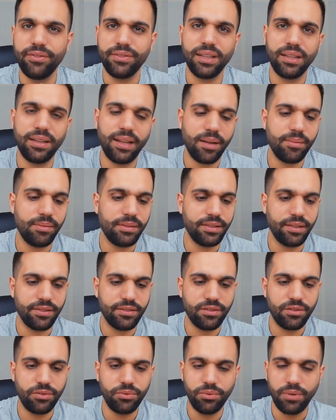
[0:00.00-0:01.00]
If the label
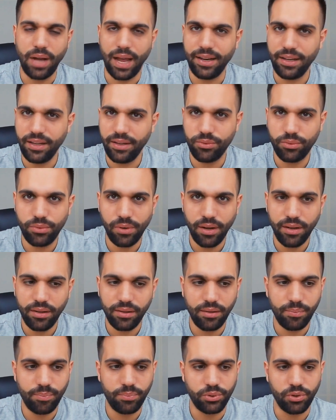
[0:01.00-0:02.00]
doesn't do any
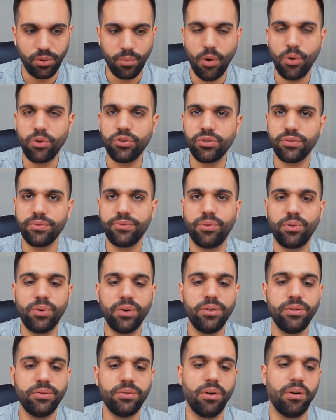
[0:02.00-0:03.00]
real promotion for
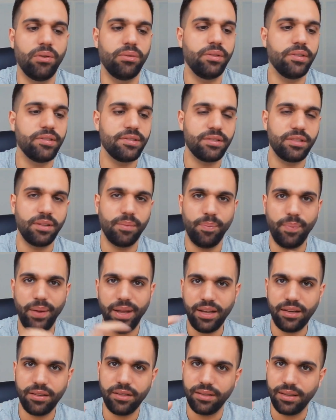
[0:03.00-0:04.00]
you or isn't a
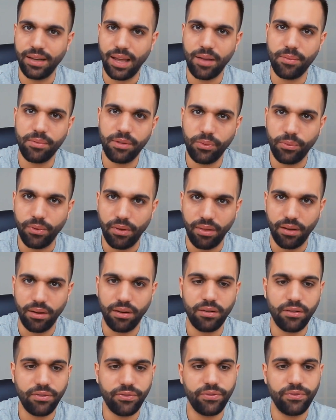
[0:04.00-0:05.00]
big label with a
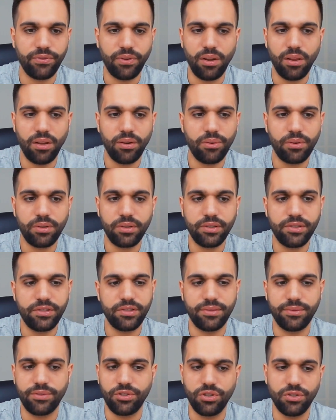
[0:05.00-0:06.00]
lot of
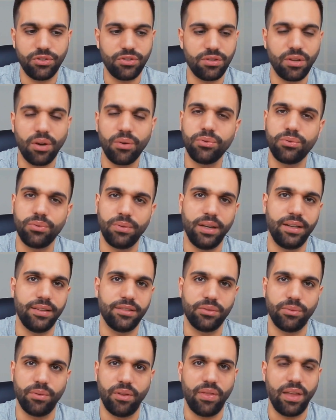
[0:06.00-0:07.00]
followers, just don't
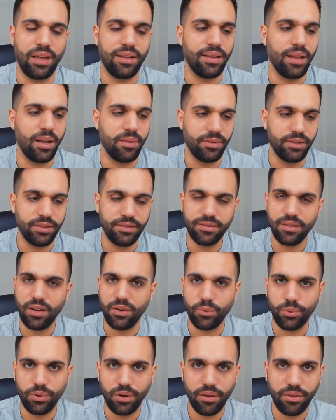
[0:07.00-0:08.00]
release with that label. It's
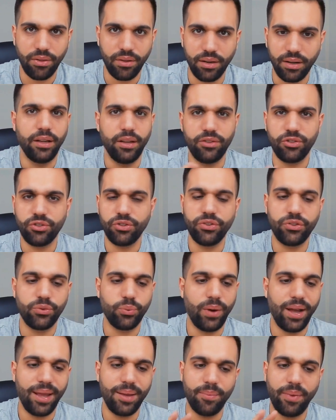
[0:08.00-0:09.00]
not worth it. It's just
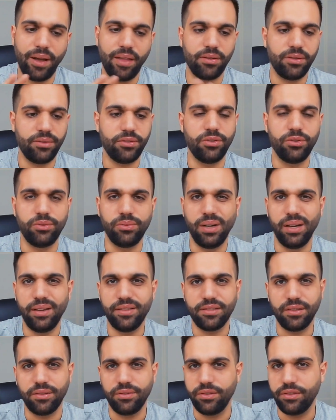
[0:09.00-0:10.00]
way better to
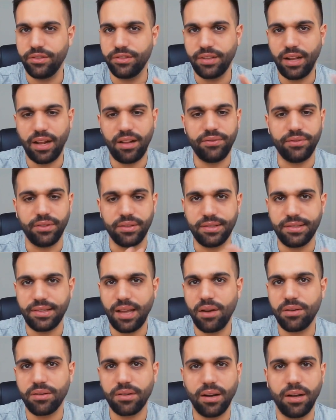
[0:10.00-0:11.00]
release it yourself on
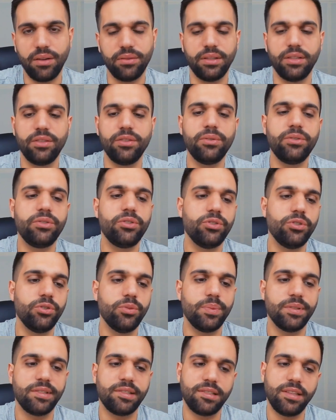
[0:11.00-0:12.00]
SoundCloud and
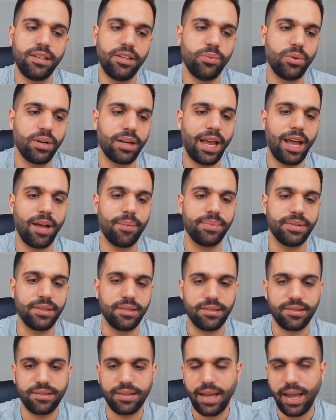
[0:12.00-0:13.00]
YouTube, see what
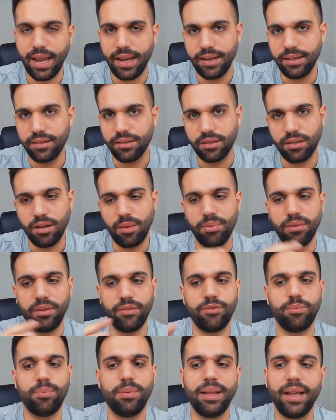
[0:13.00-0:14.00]
happens, gain a couple
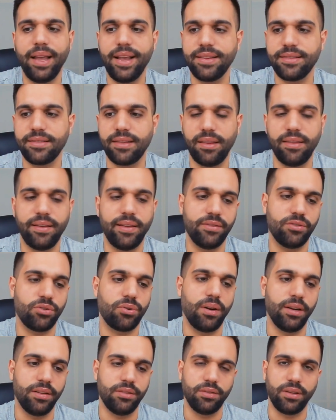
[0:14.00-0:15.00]
of plays, and then
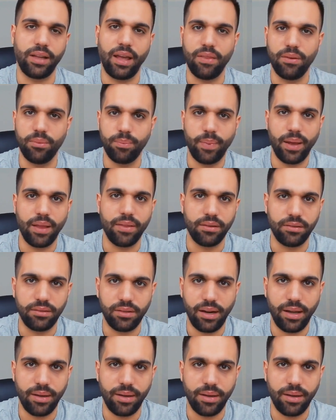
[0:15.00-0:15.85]
try to get a better